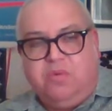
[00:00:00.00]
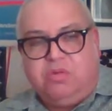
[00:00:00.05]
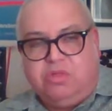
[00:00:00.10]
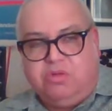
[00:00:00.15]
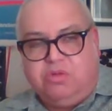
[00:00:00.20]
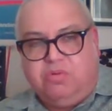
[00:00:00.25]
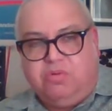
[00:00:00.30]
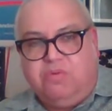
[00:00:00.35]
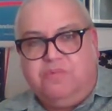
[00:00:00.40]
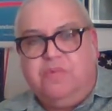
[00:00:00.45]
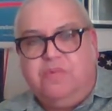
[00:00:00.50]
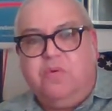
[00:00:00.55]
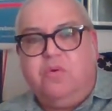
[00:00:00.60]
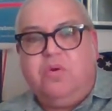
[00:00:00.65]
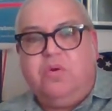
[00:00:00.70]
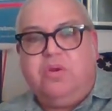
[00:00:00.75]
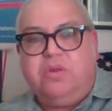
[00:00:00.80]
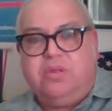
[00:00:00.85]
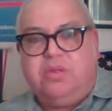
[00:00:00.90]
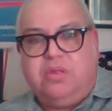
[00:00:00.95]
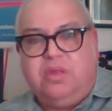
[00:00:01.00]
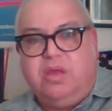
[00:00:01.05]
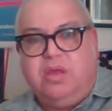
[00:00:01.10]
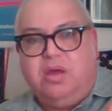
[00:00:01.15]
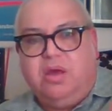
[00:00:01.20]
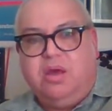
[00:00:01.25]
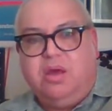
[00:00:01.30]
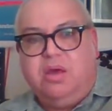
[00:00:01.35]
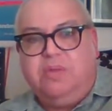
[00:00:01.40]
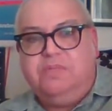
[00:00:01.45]
Gerald Ford's
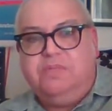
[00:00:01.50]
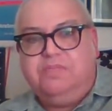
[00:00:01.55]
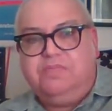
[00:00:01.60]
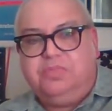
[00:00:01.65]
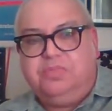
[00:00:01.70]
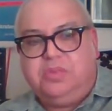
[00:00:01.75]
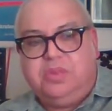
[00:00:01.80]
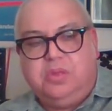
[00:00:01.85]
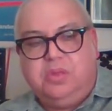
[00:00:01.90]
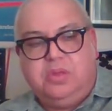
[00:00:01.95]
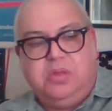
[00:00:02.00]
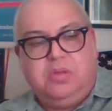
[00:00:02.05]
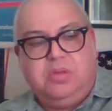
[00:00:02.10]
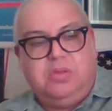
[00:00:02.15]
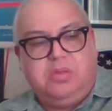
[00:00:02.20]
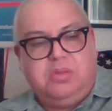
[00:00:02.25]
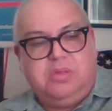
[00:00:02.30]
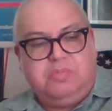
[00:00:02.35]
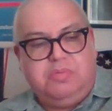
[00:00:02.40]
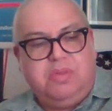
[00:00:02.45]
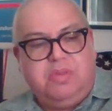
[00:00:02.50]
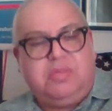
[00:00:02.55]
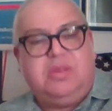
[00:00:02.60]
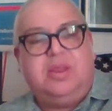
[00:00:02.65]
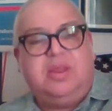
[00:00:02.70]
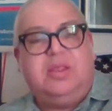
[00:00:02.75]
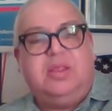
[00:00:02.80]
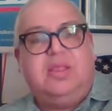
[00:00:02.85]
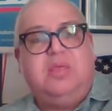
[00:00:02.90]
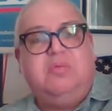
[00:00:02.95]

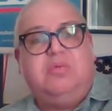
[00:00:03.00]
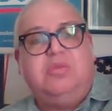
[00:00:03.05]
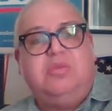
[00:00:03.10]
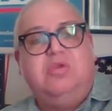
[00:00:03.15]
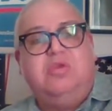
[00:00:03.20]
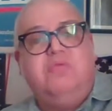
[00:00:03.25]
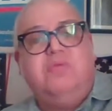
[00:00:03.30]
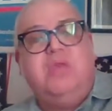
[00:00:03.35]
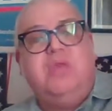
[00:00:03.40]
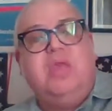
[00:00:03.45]
presidency was over,